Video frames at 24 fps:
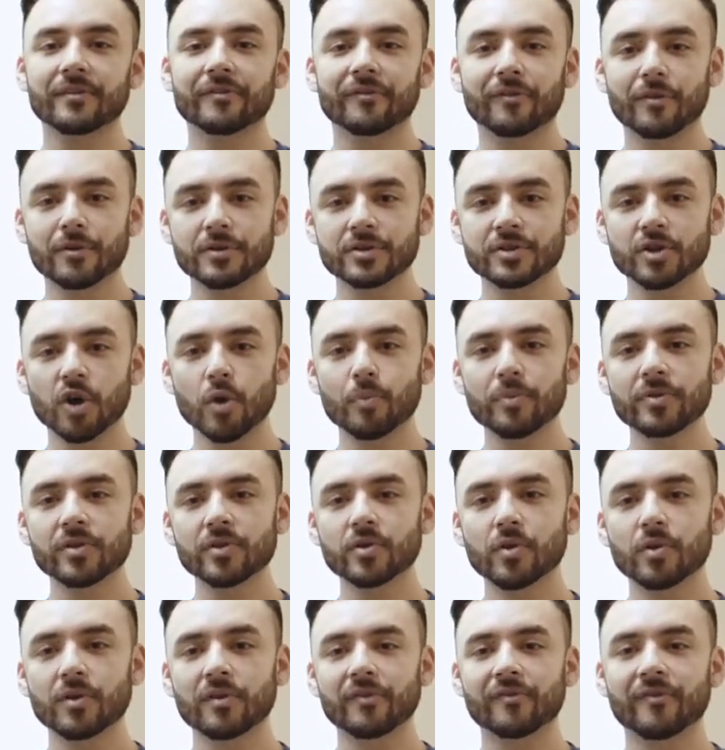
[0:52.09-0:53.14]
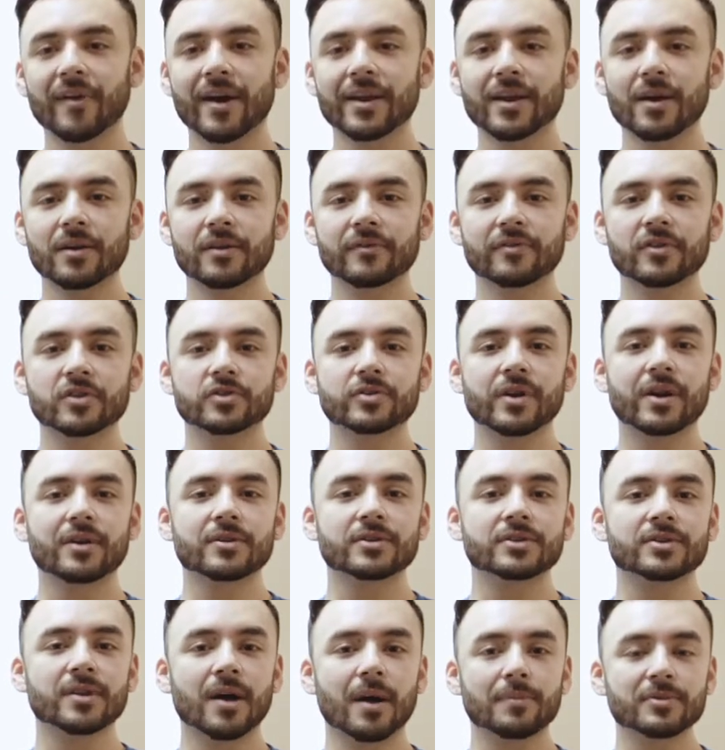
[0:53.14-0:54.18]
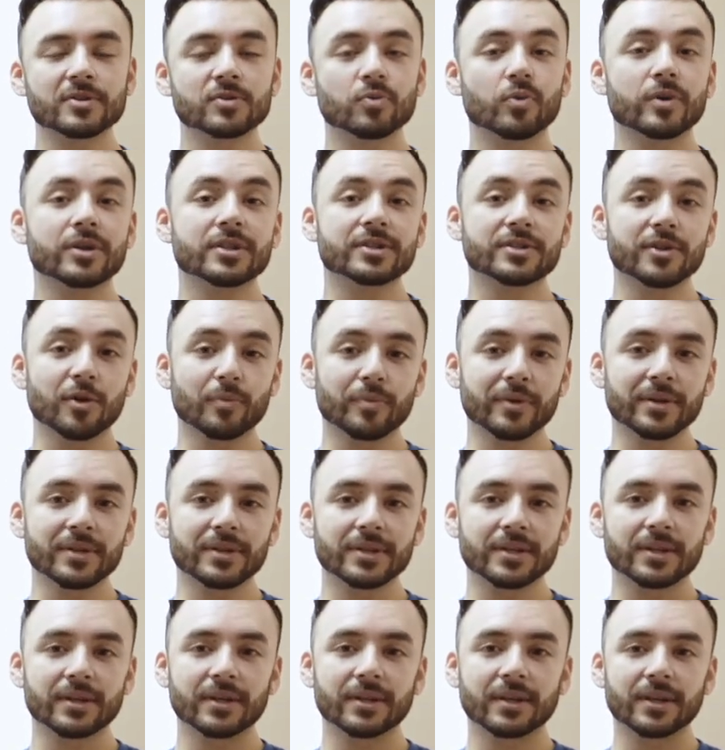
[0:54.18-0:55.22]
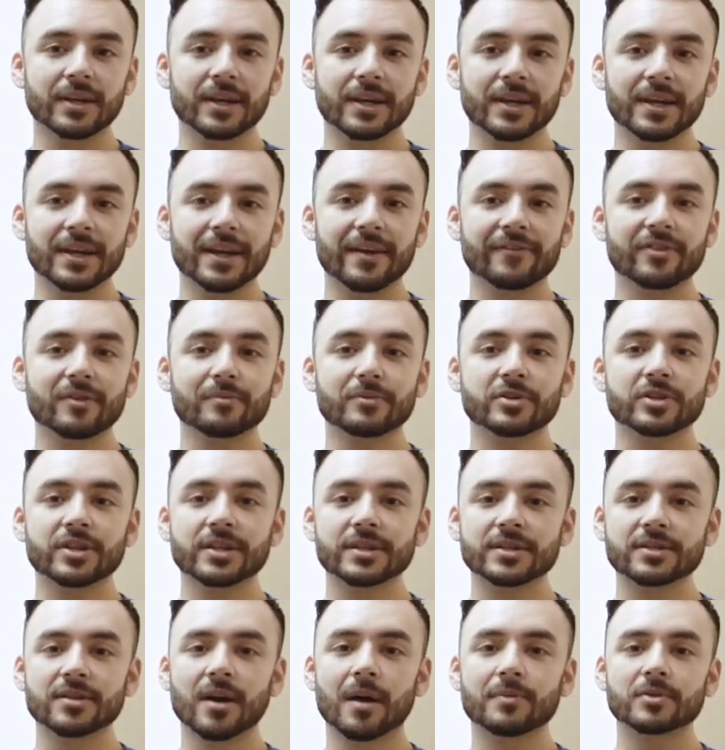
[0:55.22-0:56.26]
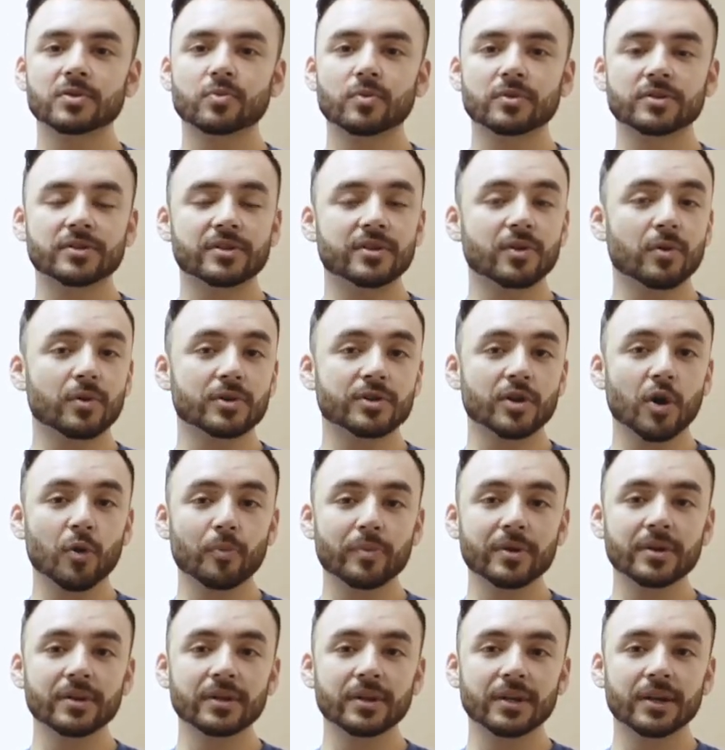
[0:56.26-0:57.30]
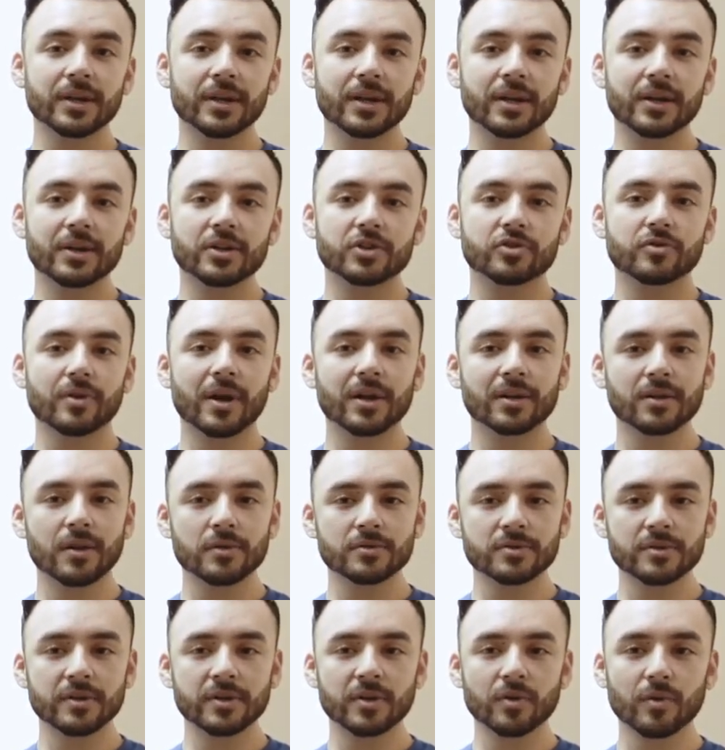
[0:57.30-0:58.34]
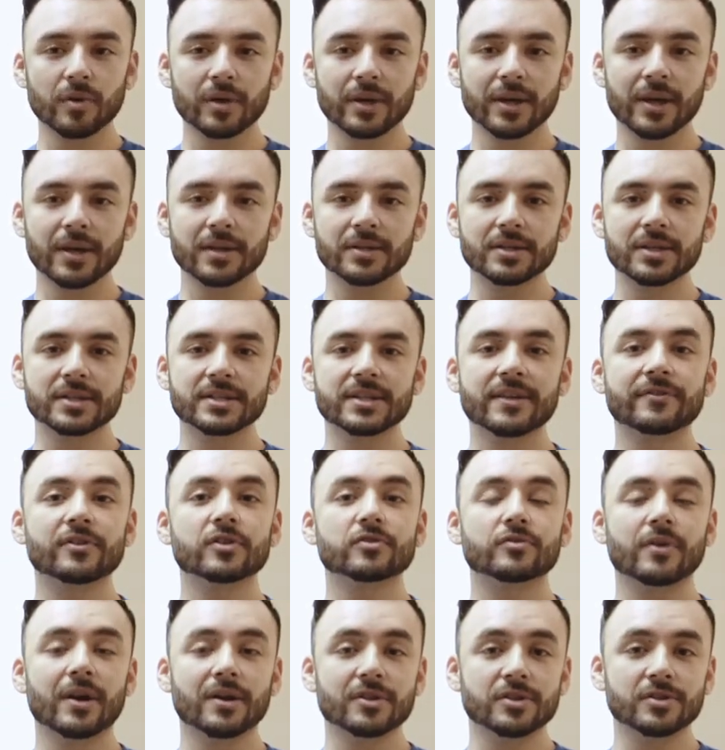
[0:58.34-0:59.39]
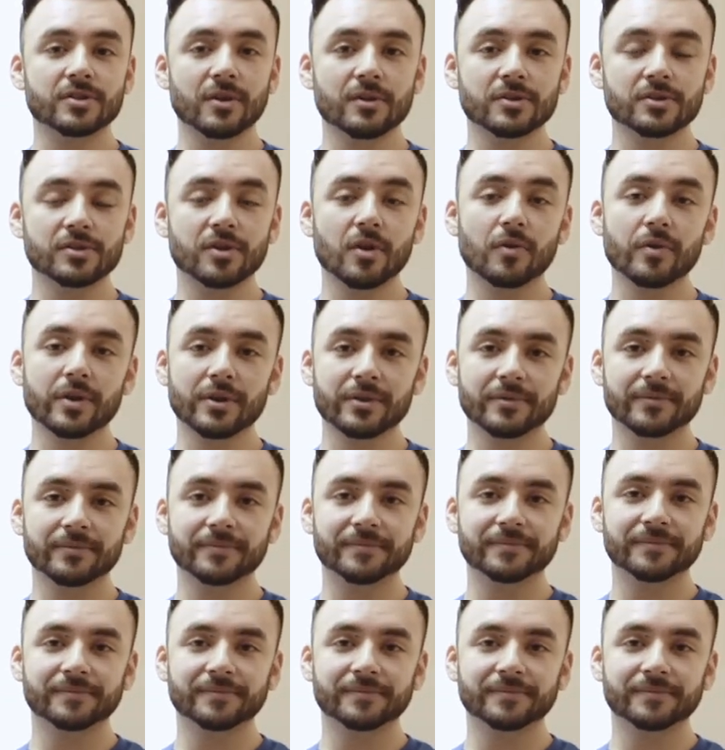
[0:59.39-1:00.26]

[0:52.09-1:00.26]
First, open the door to find out if the dryer stops when it's opened. If the machine stops once the door is open, try closing the door again to see if the dryer starts going.